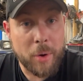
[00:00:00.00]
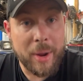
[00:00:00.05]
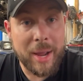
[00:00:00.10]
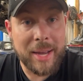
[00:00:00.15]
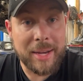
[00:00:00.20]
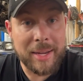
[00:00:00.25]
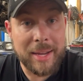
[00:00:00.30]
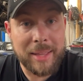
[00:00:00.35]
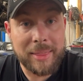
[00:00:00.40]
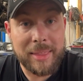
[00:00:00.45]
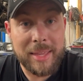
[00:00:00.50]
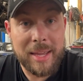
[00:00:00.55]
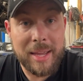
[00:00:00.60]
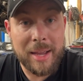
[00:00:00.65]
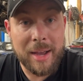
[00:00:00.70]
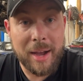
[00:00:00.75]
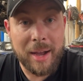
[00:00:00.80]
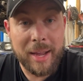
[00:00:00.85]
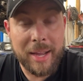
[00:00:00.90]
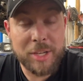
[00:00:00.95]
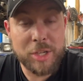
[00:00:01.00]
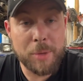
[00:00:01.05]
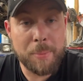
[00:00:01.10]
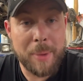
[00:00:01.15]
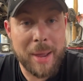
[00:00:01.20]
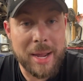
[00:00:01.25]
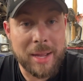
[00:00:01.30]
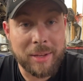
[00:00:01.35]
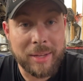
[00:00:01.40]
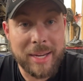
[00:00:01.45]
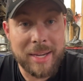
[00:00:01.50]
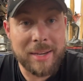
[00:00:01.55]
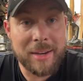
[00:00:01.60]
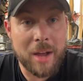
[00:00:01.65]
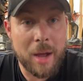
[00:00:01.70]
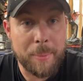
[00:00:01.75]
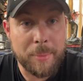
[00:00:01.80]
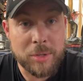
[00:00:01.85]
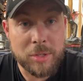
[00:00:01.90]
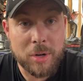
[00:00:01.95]
ahead and get the engine bay cleaned
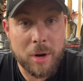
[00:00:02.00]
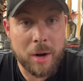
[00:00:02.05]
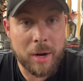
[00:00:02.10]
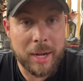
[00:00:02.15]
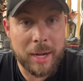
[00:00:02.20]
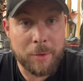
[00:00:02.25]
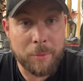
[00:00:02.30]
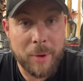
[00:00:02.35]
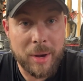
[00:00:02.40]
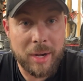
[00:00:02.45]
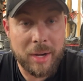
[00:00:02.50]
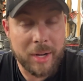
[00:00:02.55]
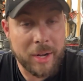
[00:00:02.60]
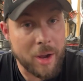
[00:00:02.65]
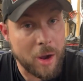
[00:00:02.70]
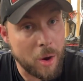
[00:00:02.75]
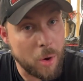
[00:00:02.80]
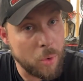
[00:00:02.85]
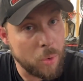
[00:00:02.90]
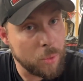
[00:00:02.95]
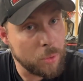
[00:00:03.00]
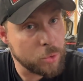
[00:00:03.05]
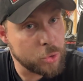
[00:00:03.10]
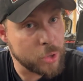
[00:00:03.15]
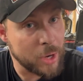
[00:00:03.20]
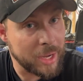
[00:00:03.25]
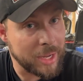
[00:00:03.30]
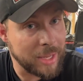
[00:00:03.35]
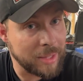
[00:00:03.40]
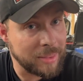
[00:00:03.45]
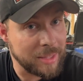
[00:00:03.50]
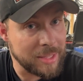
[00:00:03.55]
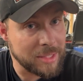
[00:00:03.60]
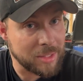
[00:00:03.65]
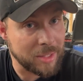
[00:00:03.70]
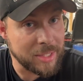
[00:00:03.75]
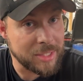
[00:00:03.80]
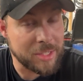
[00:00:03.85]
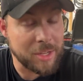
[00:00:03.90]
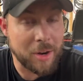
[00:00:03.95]
up and start getting ready to go. Try to get these
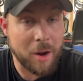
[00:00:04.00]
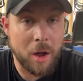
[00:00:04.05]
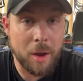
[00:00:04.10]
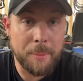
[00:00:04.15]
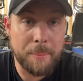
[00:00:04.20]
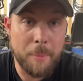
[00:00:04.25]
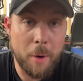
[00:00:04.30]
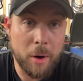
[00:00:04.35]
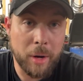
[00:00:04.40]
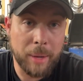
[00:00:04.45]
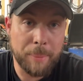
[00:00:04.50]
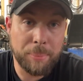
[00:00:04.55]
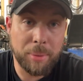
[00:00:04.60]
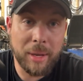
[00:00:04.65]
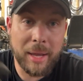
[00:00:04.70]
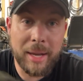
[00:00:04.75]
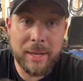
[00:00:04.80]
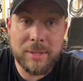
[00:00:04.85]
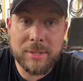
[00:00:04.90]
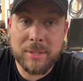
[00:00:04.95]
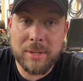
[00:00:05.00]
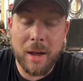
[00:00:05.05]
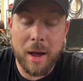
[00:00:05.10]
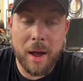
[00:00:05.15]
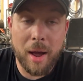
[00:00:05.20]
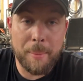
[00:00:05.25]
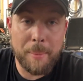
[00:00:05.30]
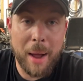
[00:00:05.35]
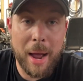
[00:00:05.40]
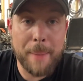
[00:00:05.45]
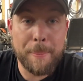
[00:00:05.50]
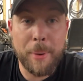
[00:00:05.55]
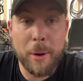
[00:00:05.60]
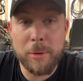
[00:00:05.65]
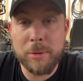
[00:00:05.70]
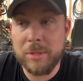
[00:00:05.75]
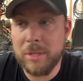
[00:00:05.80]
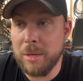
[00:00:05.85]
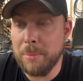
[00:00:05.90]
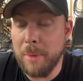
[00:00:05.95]
listed on Marketplace. I
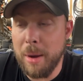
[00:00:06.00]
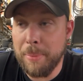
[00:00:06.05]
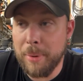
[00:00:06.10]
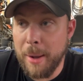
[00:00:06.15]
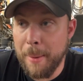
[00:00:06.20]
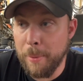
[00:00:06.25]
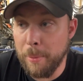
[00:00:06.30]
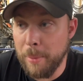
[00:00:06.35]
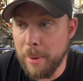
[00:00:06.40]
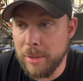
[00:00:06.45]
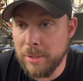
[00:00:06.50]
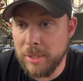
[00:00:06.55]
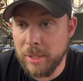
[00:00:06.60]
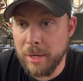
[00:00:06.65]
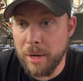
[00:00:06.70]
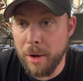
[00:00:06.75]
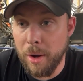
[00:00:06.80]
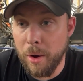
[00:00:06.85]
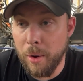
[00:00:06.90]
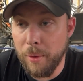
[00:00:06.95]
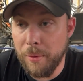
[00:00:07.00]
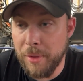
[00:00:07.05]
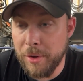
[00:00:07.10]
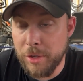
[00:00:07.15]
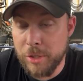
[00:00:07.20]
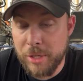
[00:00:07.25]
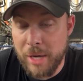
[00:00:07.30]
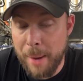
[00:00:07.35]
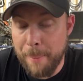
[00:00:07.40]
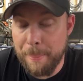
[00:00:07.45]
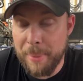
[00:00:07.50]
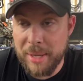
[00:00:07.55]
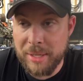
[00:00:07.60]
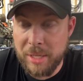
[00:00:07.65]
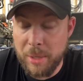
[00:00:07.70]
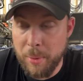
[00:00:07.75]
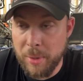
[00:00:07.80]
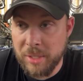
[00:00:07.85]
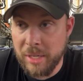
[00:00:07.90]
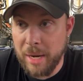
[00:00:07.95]
posted them up a couple months ago and then just got
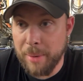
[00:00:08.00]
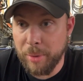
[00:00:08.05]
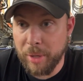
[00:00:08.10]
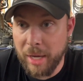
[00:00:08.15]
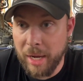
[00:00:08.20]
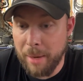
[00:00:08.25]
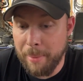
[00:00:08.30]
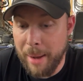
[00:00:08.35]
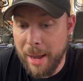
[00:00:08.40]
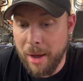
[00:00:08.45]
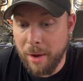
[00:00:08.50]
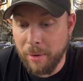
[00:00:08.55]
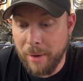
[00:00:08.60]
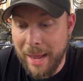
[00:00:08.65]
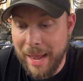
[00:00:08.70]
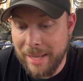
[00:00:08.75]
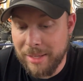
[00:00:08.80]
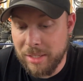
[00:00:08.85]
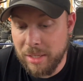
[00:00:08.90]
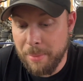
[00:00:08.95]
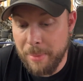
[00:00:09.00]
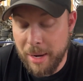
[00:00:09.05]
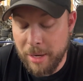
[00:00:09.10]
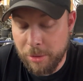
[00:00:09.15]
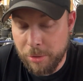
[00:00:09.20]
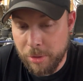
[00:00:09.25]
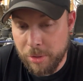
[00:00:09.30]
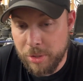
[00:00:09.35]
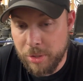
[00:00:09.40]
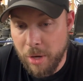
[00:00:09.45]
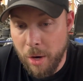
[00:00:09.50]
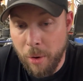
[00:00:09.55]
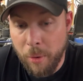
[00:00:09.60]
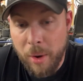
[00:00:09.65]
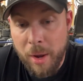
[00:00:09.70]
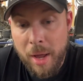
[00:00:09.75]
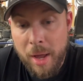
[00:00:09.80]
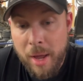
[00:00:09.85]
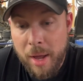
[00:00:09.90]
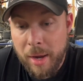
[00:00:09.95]
busy, wasn't able to get them out, had some interest. So
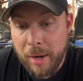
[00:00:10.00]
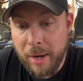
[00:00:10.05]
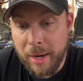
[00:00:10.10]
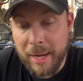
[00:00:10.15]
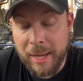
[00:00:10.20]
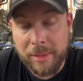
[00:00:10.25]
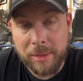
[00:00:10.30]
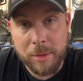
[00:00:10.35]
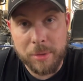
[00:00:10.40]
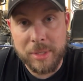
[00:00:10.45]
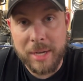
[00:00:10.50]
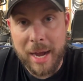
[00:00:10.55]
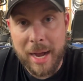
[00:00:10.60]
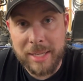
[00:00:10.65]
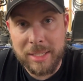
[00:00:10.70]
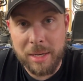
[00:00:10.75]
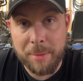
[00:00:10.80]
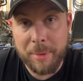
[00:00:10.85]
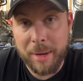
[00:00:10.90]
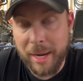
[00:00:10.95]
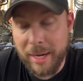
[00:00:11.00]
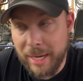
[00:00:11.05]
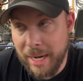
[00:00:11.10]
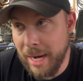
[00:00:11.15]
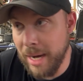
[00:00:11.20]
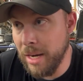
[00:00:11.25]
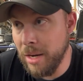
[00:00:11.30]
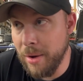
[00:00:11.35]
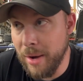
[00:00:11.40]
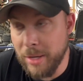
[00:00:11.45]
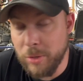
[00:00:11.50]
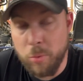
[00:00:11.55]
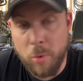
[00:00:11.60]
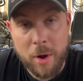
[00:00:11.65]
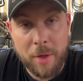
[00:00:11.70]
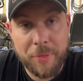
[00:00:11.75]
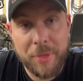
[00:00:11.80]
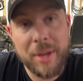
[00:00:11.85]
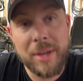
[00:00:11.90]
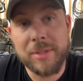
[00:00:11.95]
gonna hit those guys up and be like, hey, do you guys
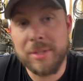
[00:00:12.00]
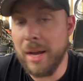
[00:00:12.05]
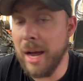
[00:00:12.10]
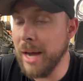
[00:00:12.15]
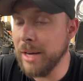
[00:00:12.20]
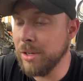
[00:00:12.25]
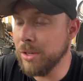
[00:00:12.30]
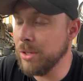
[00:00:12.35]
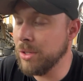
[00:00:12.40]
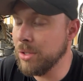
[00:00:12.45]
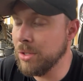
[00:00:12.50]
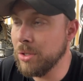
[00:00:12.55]
want these? I just